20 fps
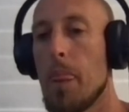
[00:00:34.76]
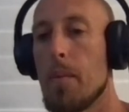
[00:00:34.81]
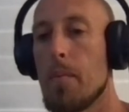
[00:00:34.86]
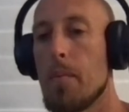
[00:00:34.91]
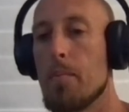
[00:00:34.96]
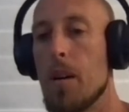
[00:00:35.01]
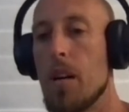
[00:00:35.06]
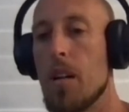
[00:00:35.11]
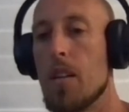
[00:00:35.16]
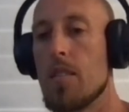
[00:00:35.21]

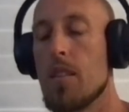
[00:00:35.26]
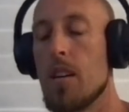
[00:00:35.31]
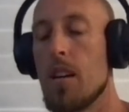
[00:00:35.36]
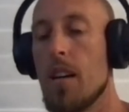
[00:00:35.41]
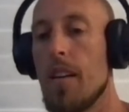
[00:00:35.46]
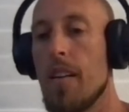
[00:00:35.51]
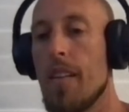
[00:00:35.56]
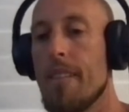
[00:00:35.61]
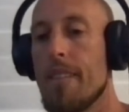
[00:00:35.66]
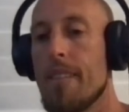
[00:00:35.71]

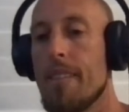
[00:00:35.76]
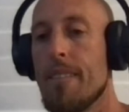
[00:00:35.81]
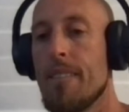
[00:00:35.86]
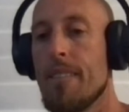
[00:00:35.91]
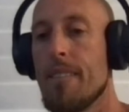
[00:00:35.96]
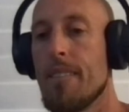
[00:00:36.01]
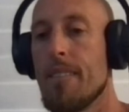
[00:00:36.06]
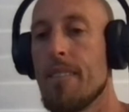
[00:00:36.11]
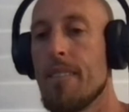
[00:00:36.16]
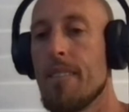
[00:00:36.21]
meditate,
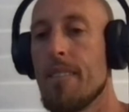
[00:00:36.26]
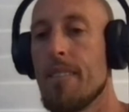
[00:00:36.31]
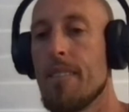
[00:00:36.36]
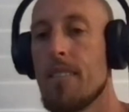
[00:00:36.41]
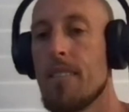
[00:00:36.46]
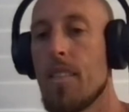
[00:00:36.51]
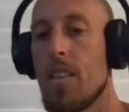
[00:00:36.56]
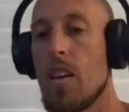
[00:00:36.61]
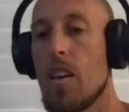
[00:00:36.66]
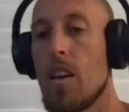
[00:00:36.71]

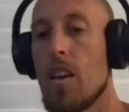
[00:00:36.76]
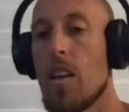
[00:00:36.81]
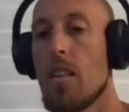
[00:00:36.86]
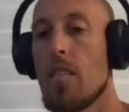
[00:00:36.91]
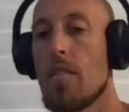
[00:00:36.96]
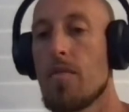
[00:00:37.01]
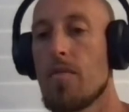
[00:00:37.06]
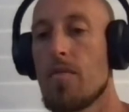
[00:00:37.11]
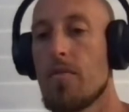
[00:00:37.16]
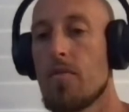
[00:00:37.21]

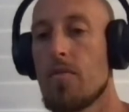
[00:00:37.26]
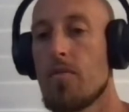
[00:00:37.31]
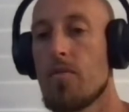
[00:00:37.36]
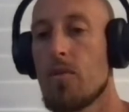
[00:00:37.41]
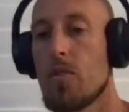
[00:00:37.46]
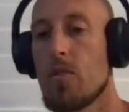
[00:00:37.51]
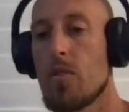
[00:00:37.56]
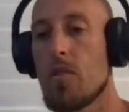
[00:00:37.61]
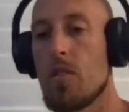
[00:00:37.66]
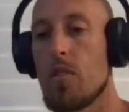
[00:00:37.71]
eat,
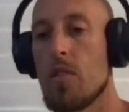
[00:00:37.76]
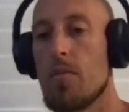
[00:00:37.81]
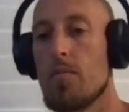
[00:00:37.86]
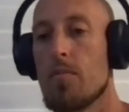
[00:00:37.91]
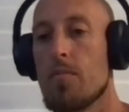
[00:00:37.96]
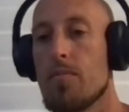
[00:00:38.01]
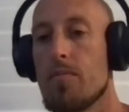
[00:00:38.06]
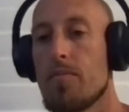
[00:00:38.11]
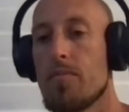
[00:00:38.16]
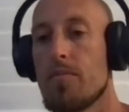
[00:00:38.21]

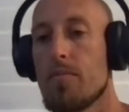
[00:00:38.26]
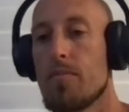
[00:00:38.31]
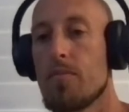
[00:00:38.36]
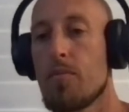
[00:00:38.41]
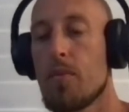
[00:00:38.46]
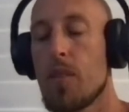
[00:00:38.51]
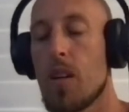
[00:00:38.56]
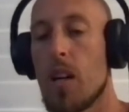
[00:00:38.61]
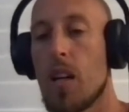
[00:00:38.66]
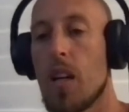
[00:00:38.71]
sleep.
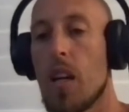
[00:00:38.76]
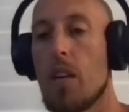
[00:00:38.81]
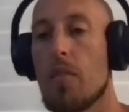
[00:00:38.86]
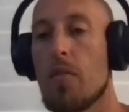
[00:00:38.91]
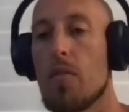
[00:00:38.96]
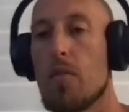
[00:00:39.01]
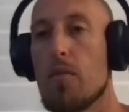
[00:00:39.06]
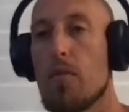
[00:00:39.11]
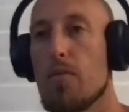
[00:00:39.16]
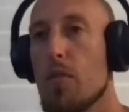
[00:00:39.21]
Got to give
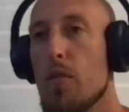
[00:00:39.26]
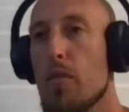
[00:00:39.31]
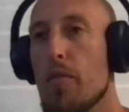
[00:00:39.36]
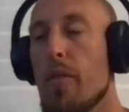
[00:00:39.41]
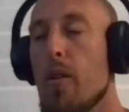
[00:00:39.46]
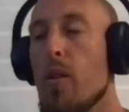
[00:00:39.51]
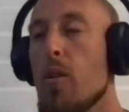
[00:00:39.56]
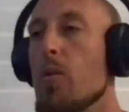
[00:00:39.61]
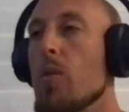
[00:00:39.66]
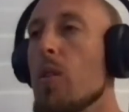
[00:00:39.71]
your
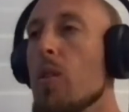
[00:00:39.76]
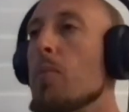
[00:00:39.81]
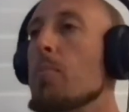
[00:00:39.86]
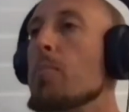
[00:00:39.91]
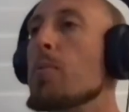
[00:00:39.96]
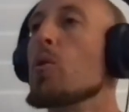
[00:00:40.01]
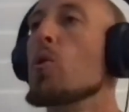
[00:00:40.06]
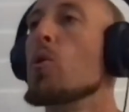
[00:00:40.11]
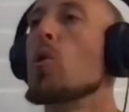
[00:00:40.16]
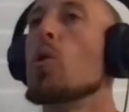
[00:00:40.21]
phone,
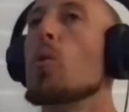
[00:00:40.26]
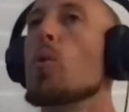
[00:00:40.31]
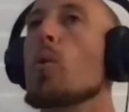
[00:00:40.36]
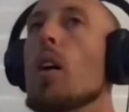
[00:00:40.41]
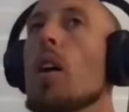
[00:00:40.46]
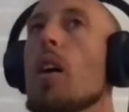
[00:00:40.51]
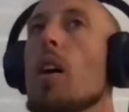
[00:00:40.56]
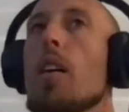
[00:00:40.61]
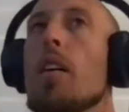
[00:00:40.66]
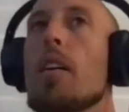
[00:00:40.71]
computer
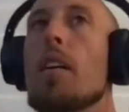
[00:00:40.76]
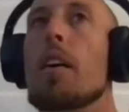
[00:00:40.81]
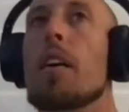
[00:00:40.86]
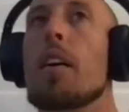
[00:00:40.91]
away.